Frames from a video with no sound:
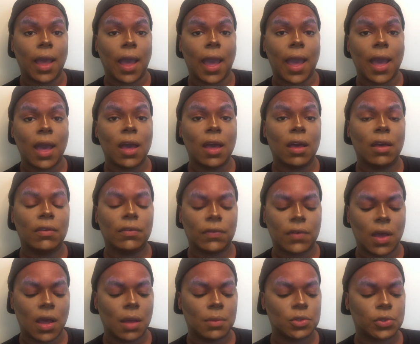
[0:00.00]
I have
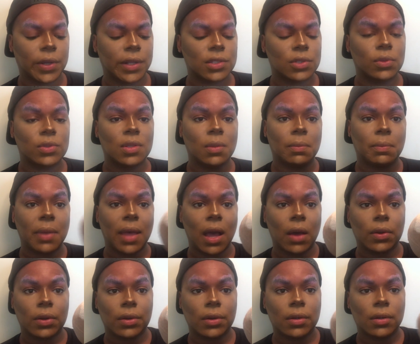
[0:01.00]
translucent
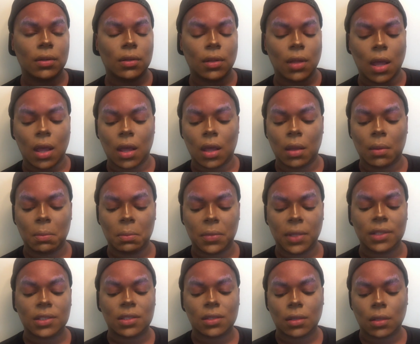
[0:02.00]
powder.
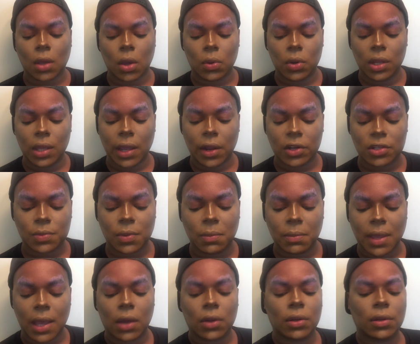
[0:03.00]
It's Coty
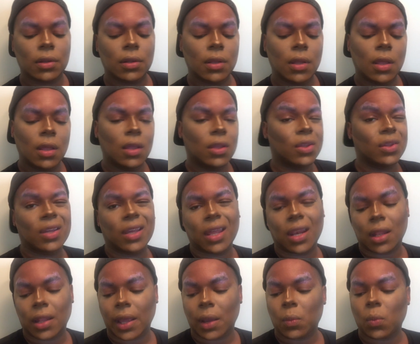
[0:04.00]
Airspun powder. You can
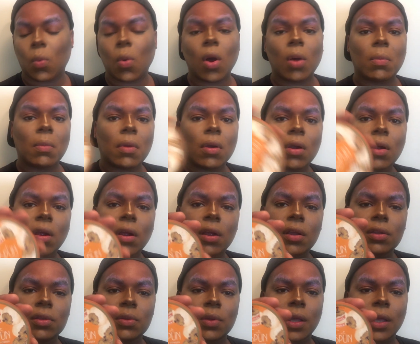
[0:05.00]
get it like
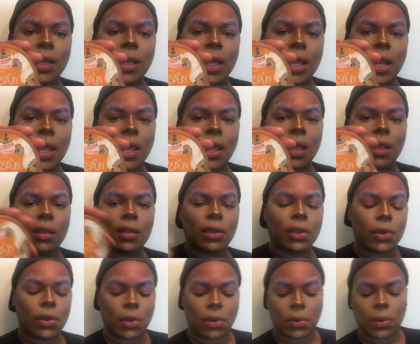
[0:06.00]
Walmart. You can get it,
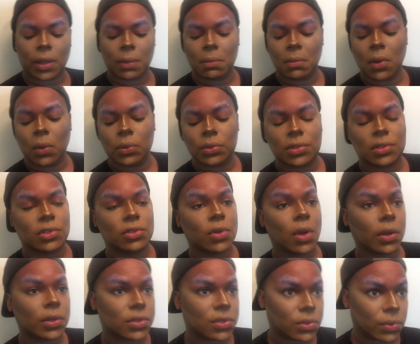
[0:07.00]
at most
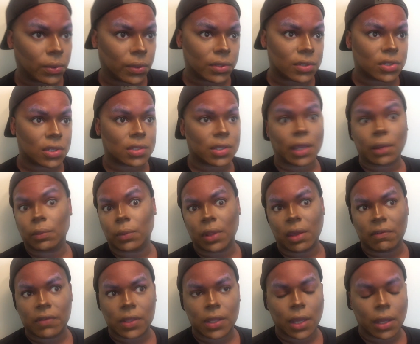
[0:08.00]
drugstores, just like
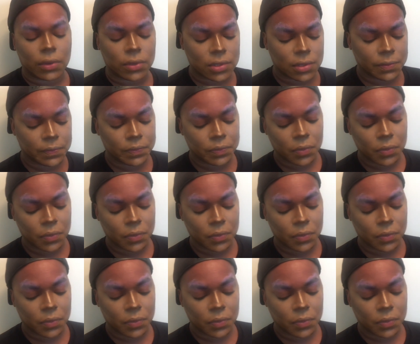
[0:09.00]
everything else.